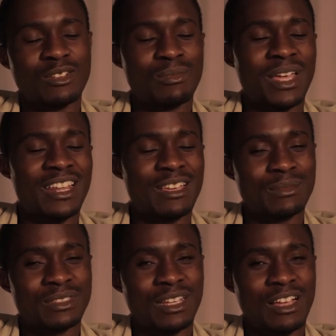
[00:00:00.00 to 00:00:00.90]
My
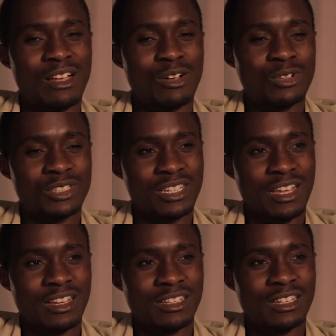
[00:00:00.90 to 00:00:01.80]
name's
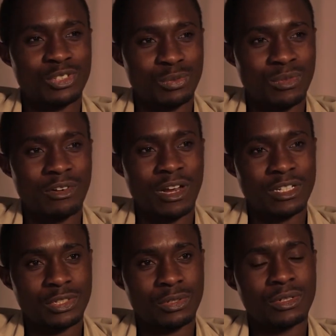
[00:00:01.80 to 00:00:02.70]
Oscar Katumwa
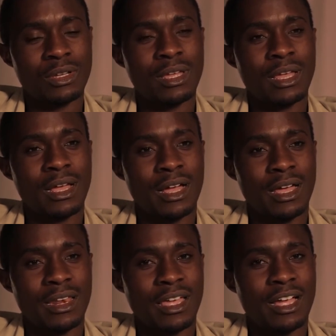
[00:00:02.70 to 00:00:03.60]
RANZO,
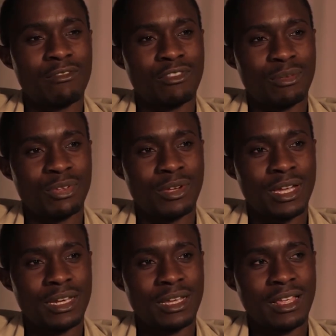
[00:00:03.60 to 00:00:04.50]
and I come from
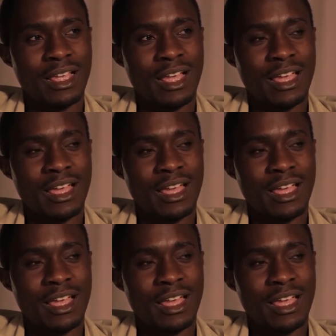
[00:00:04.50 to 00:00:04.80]
Uganda.